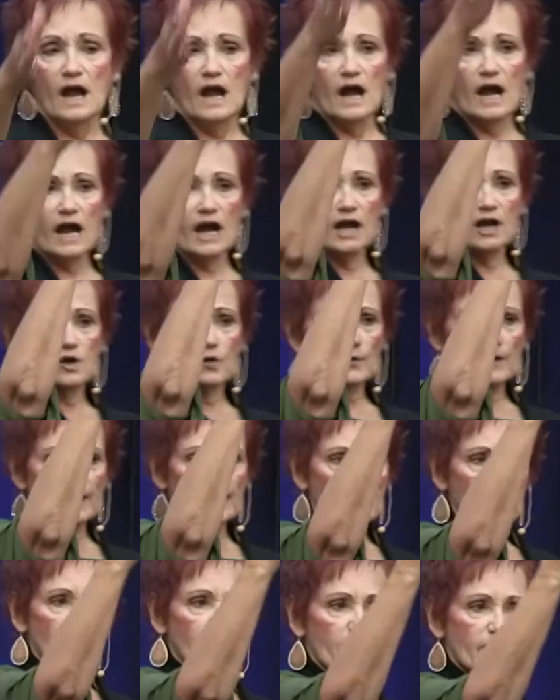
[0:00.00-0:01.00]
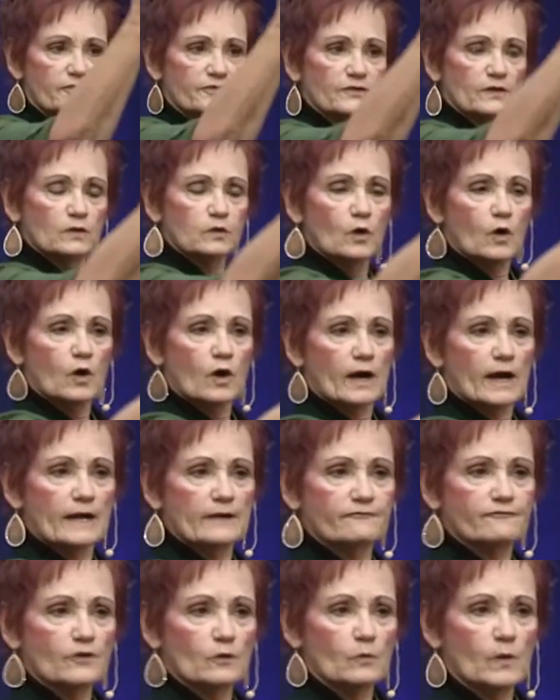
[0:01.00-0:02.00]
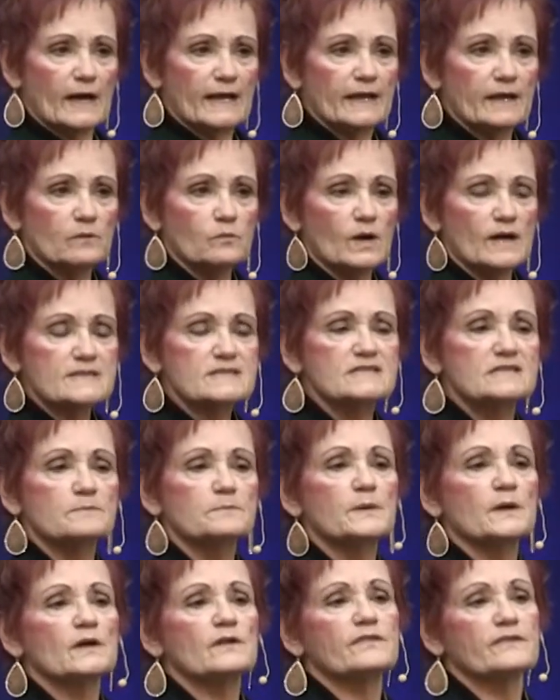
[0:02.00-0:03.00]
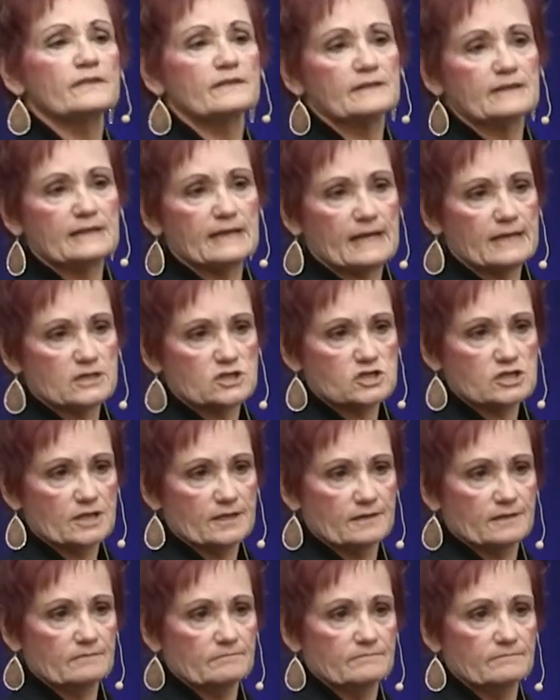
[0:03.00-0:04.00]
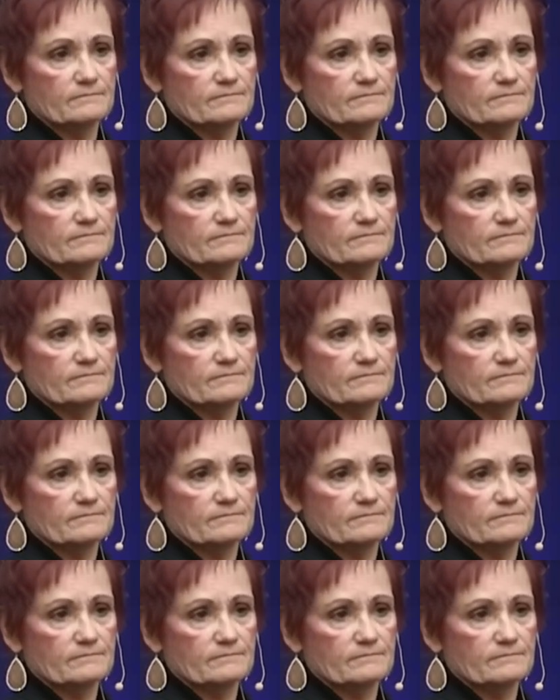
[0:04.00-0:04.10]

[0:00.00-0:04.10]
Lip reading: Agree with the Lord for what He wants to birth in the nation.